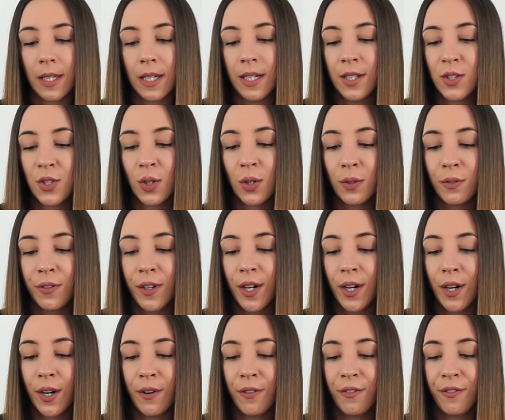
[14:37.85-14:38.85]
It sold
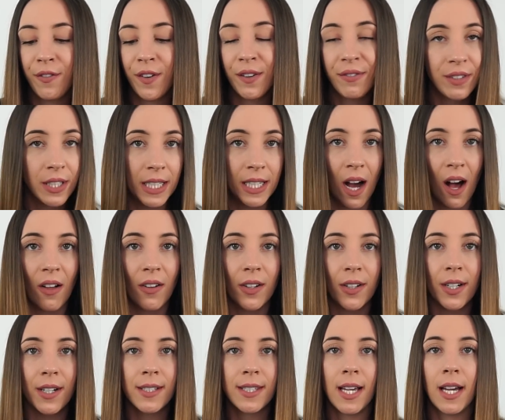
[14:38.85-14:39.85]
for $50
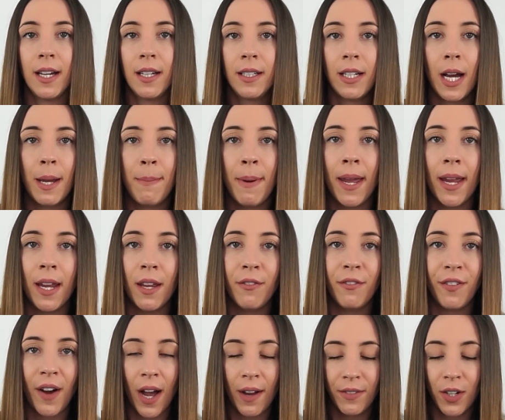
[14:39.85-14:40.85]
and I paid
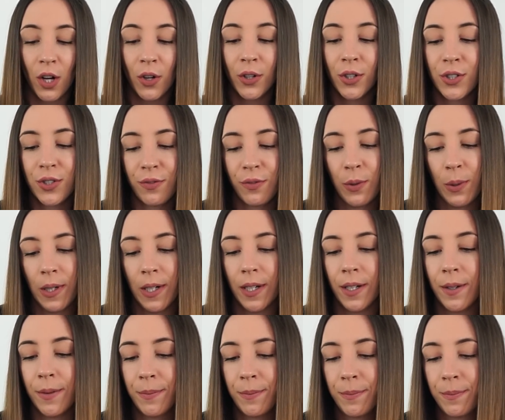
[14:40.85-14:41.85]
$5 for
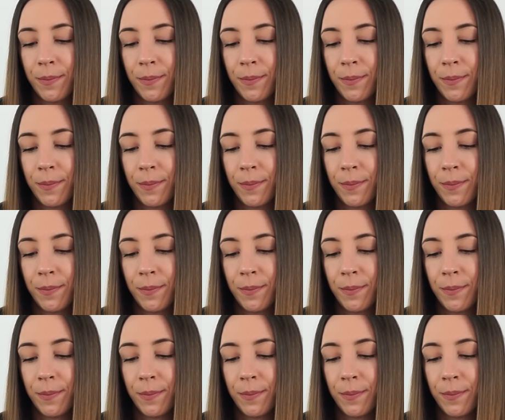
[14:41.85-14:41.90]
it.